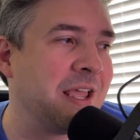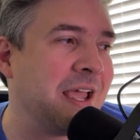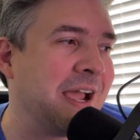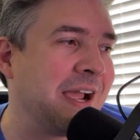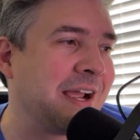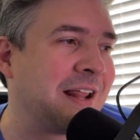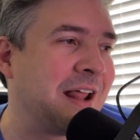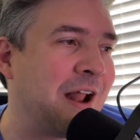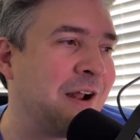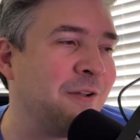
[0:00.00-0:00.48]

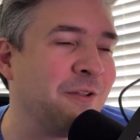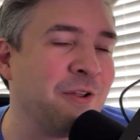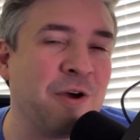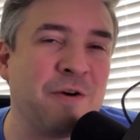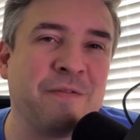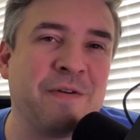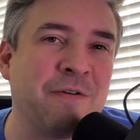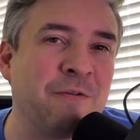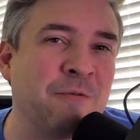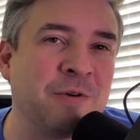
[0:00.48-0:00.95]
I don't
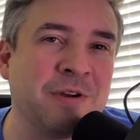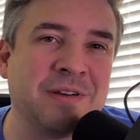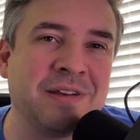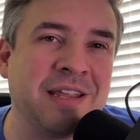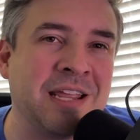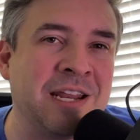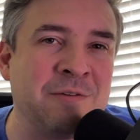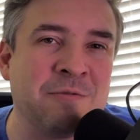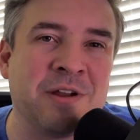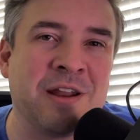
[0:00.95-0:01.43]
know
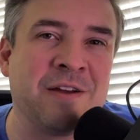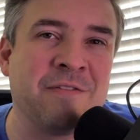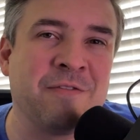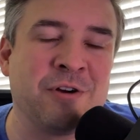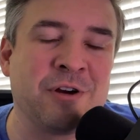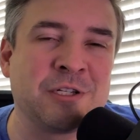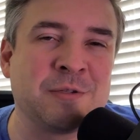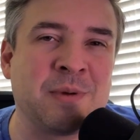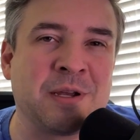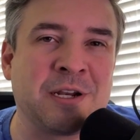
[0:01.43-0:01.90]
if anyone
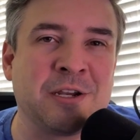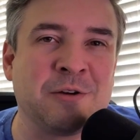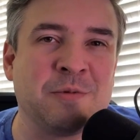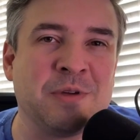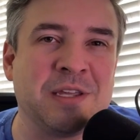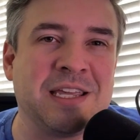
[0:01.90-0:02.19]
ever expected